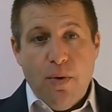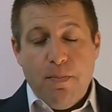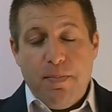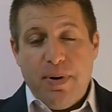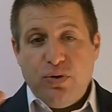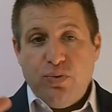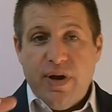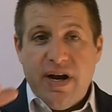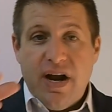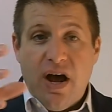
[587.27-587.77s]

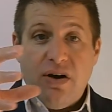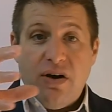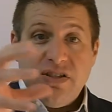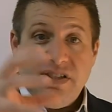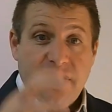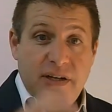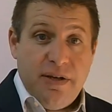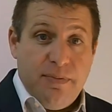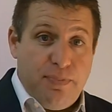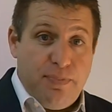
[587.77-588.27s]
But when I was
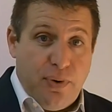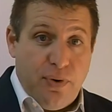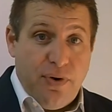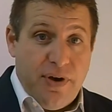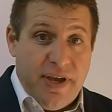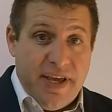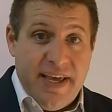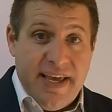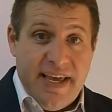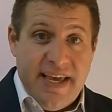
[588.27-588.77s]
an
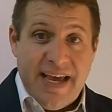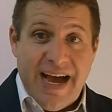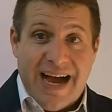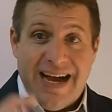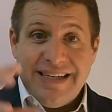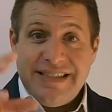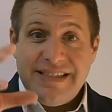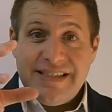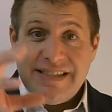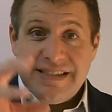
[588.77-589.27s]
employee,
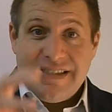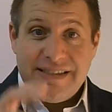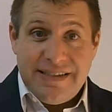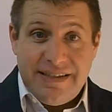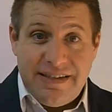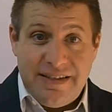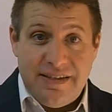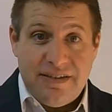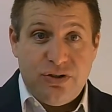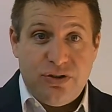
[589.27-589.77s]
I
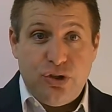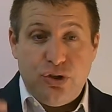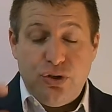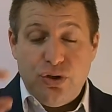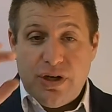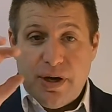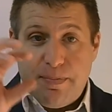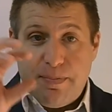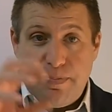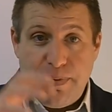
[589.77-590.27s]
still
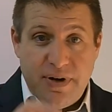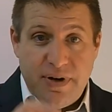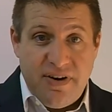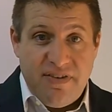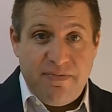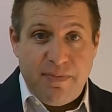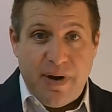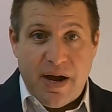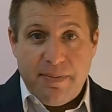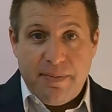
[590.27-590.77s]
took a bit
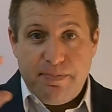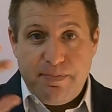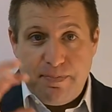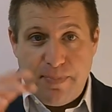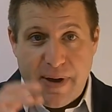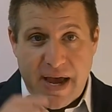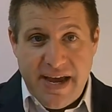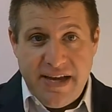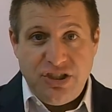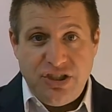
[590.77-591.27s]
of my
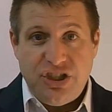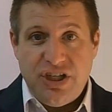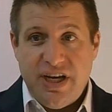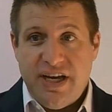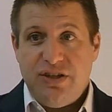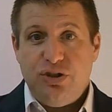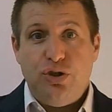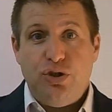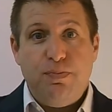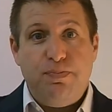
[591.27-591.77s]

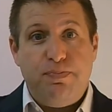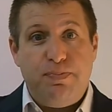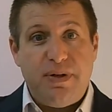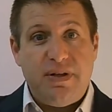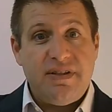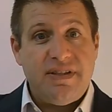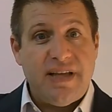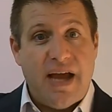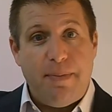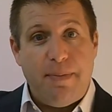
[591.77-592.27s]
paycheck to
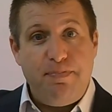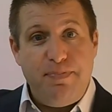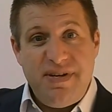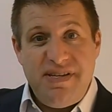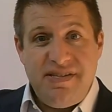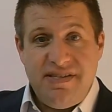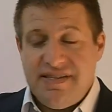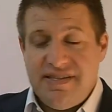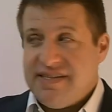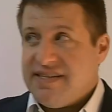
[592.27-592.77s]
build up
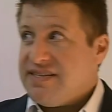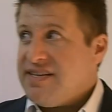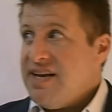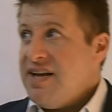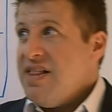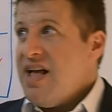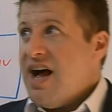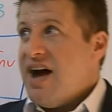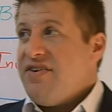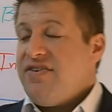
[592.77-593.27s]

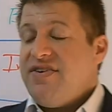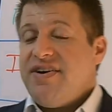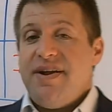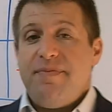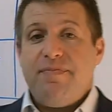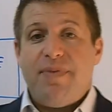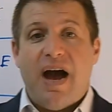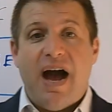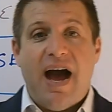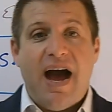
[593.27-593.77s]
businesses. I
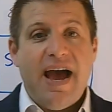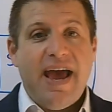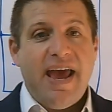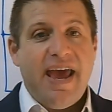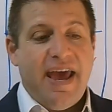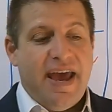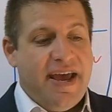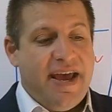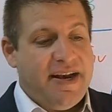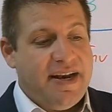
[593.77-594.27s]
remember
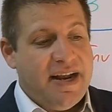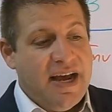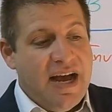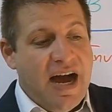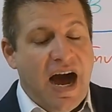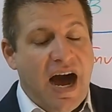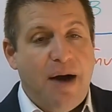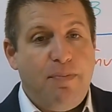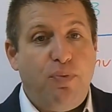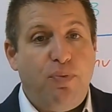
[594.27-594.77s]
I
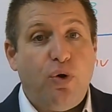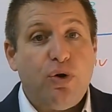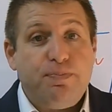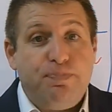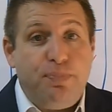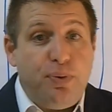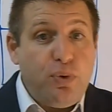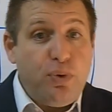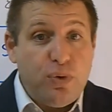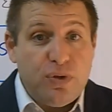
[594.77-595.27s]

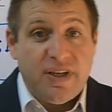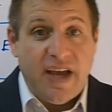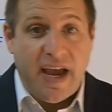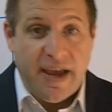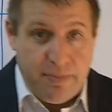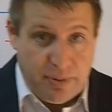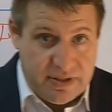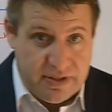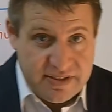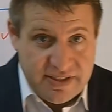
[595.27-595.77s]
bought pool
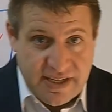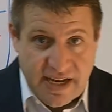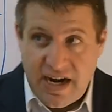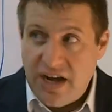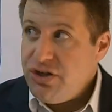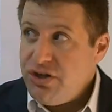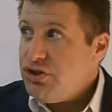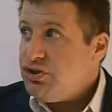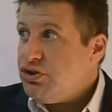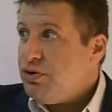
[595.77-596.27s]
tables, and
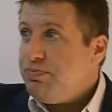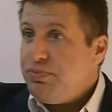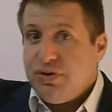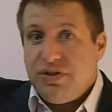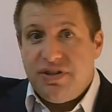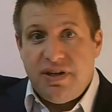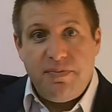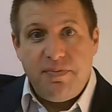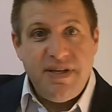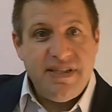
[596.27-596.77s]
I used to
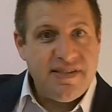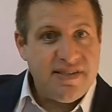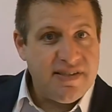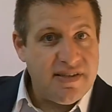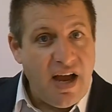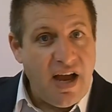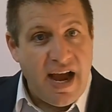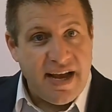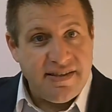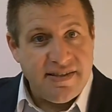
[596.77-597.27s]
put them in
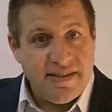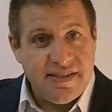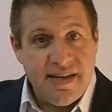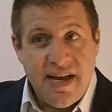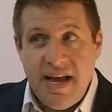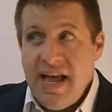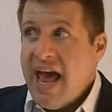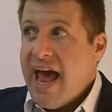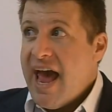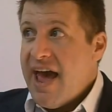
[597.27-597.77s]

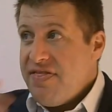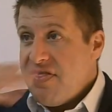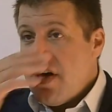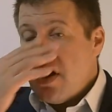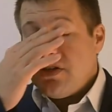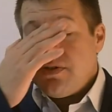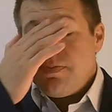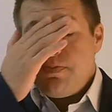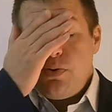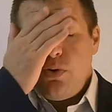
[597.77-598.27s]
sites. And
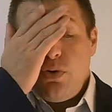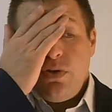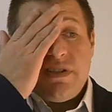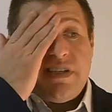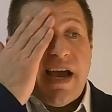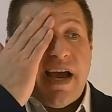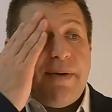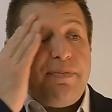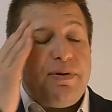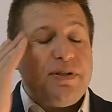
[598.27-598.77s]
those pool
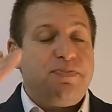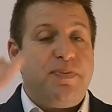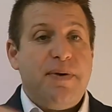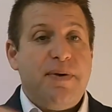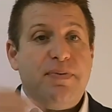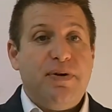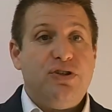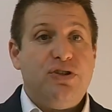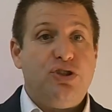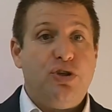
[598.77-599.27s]
tables,
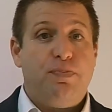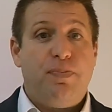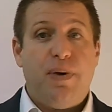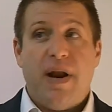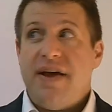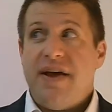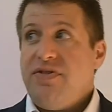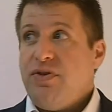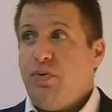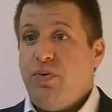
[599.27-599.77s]
people used to
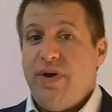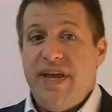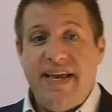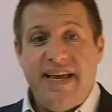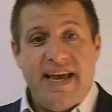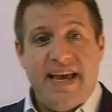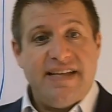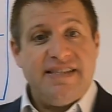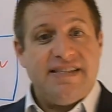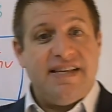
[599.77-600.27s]
play in the
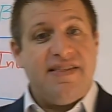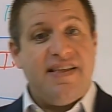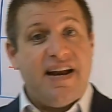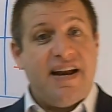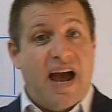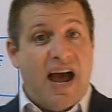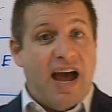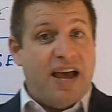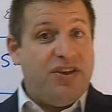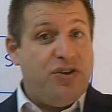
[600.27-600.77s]
weekends, and then
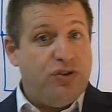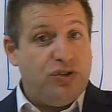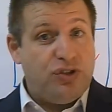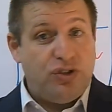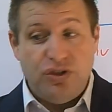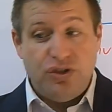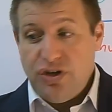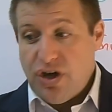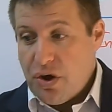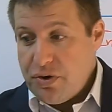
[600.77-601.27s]
I
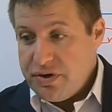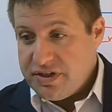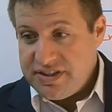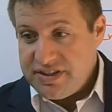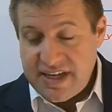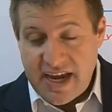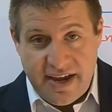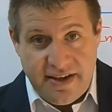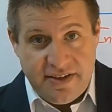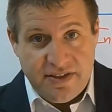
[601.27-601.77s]
used to go and
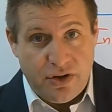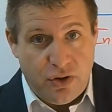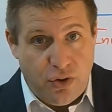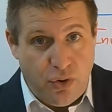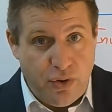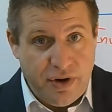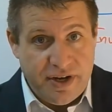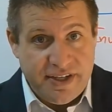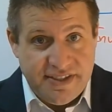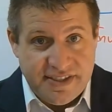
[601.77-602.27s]
take the
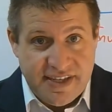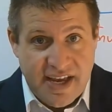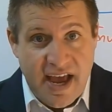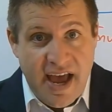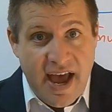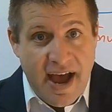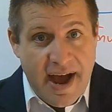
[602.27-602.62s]
coins